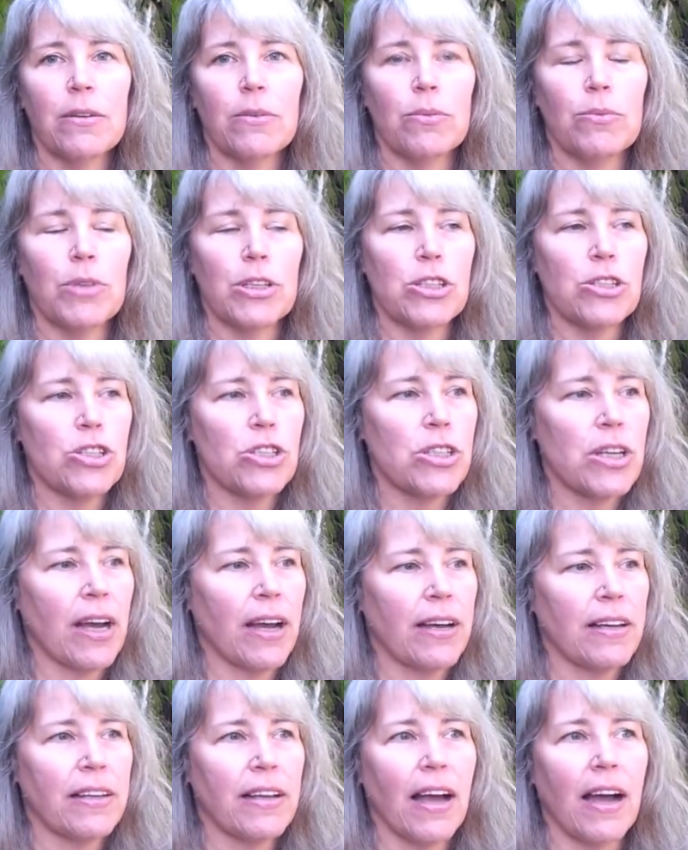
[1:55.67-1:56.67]
which
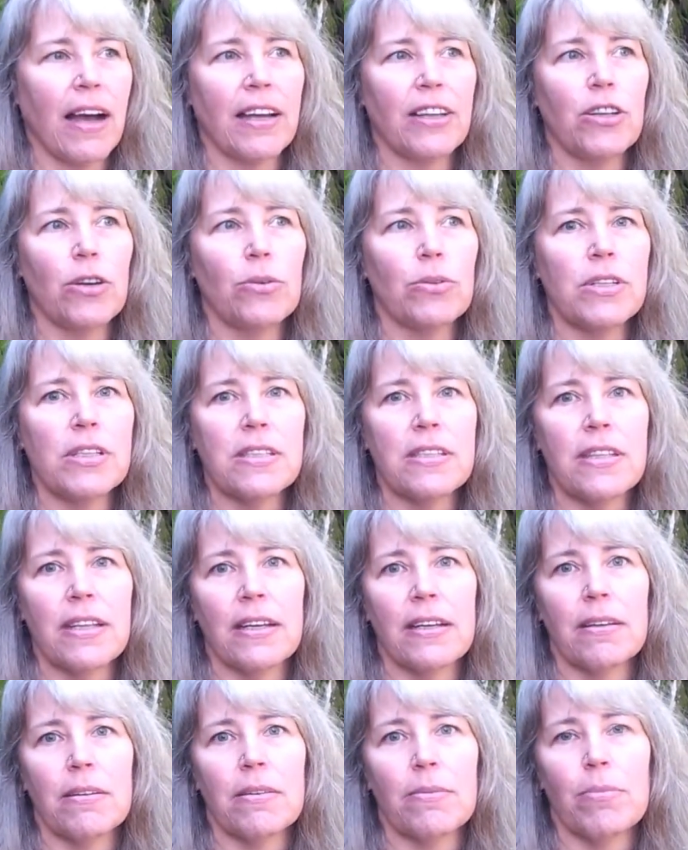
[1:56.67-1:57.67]
I noticed
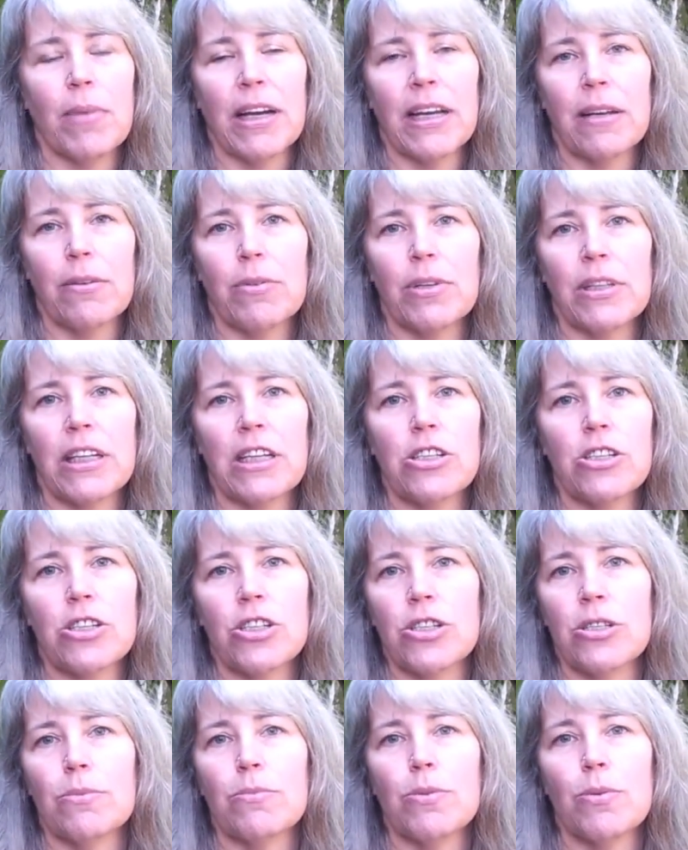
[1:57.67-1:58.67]
that my
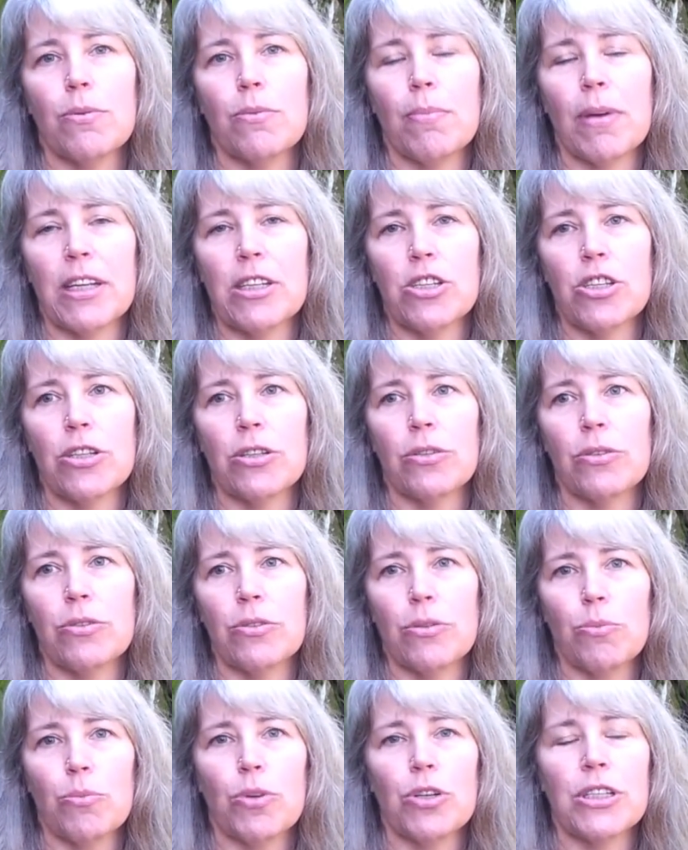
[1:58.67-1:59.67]
relationships with my children
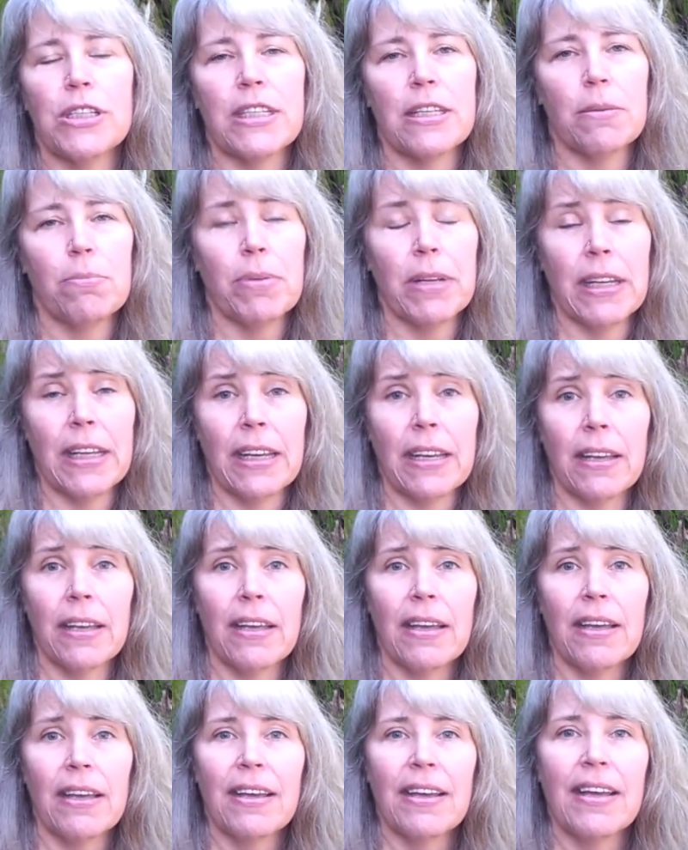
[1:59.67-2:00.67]
were deepening,
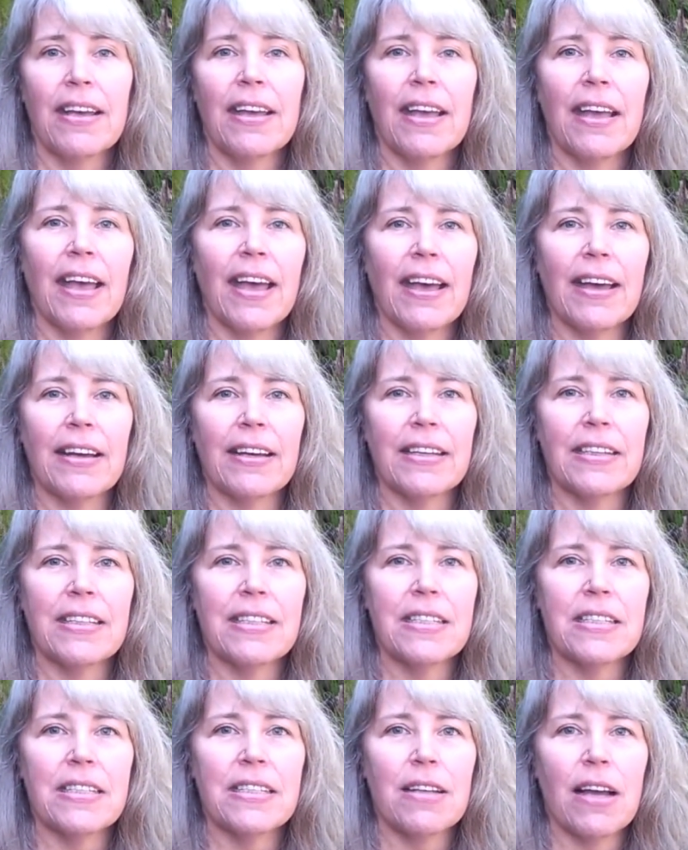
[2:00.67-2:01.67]

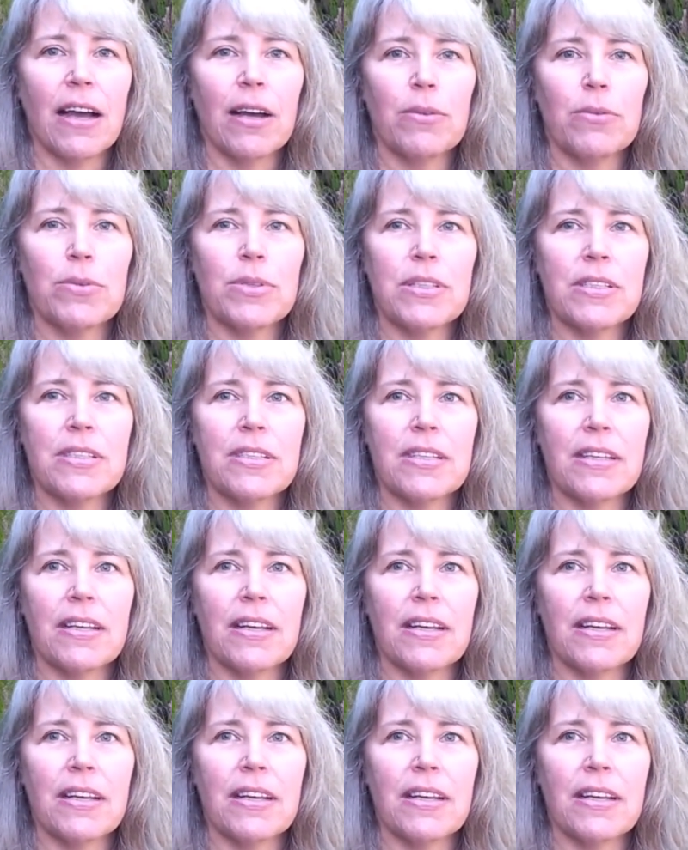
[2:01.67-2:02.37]
and I was